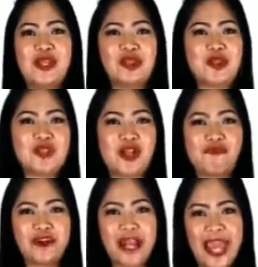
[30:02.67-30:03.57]
To solve
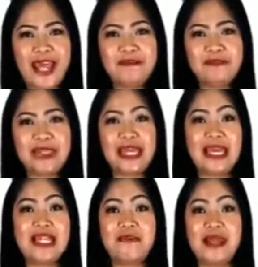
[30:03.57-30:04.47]
for n,
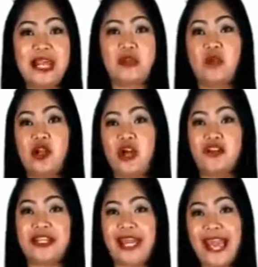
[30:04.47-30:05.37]
eliminate
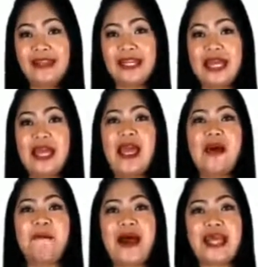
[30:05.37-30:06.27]
180
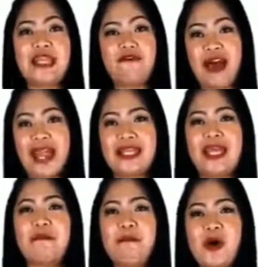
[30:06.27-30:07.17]
by
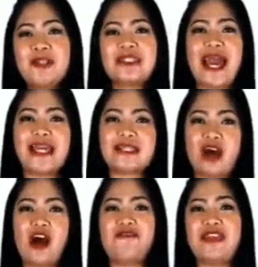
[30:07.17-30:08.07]
dividing both sides
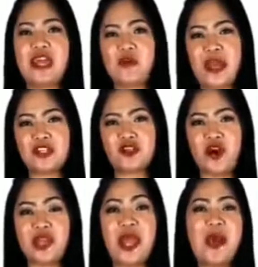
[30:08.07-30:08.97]
of the equation
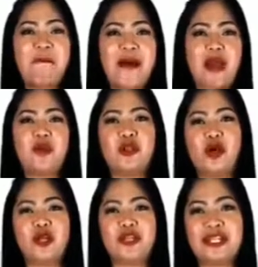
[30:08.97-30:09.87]
by
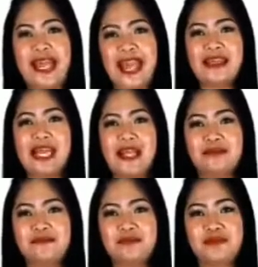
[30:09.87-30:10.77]
180,
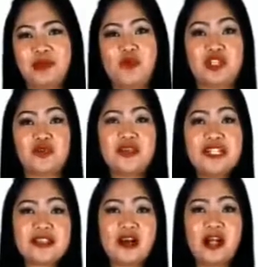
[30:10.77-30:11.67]
which will
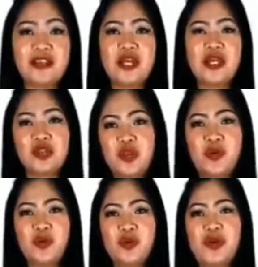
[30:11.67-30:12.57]
result
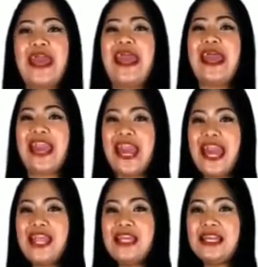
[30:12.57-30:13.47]
to
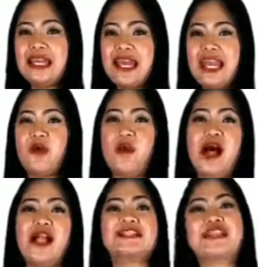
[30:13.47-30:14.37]
n
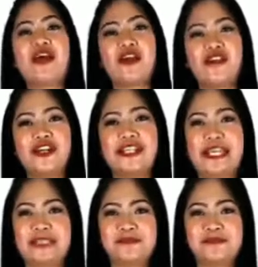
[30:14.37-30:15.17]
equals 13.